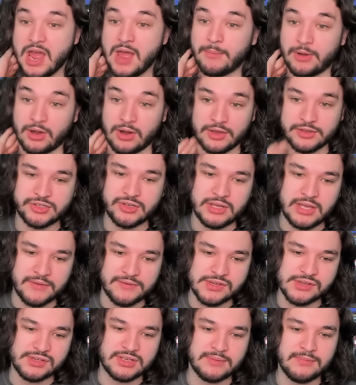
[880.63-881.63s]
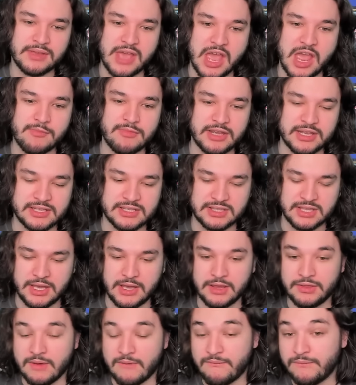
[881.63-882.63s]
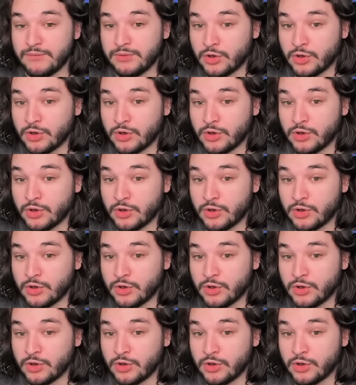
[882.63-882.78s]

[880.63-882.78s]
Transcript: but it also gives you some game against the